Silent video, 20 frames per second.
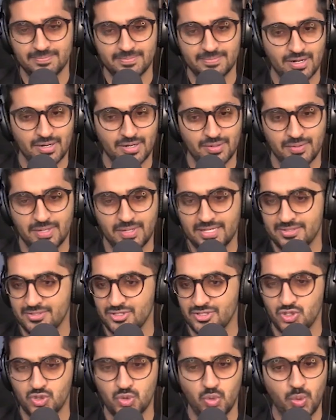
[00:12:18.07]
I don't know, like
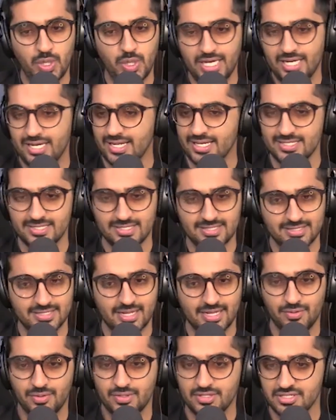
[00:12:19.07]
sweetness
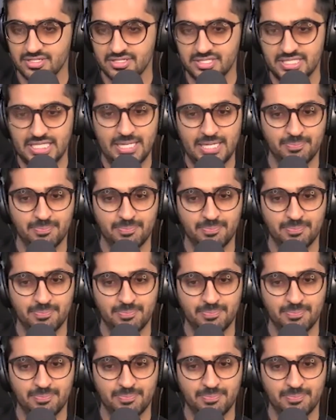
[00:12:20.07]
that you can just exactly.